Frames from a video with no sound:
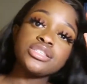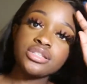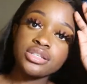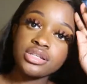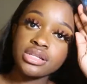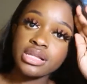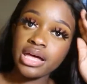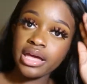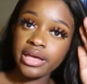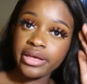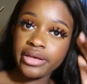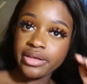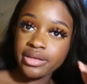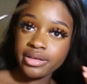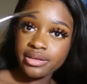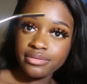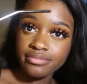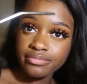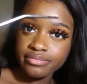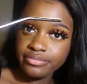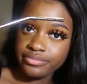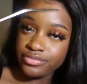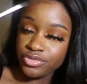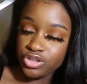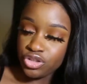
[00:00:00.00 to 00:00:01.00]
to like
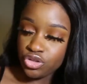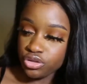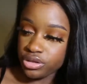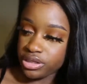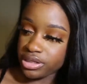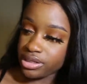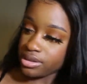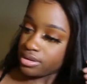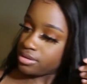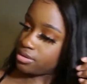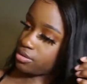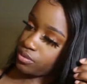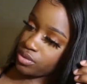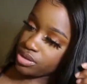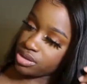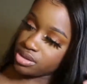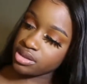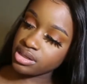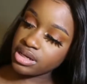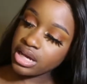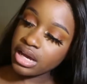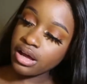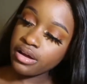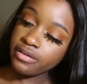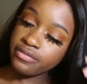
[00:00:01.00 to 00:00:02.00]
drink with
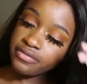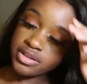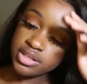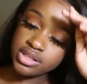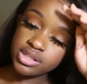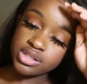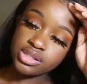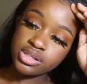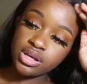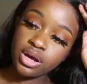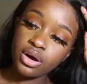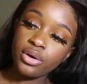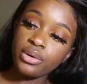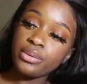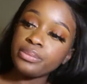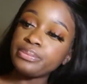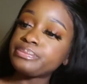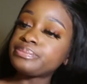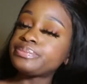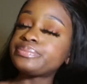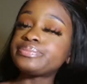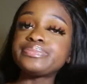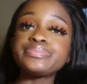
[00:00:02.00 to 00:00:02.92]
the coffee so